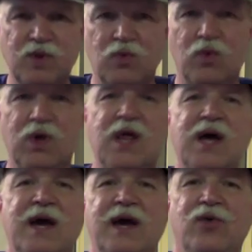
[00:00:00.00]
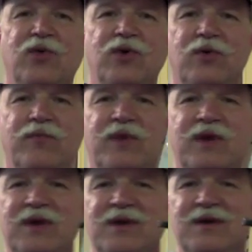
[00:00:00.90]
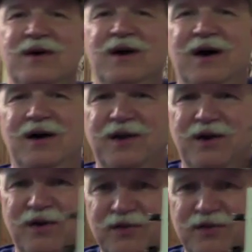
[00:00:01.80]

Will I? I don't know. Now on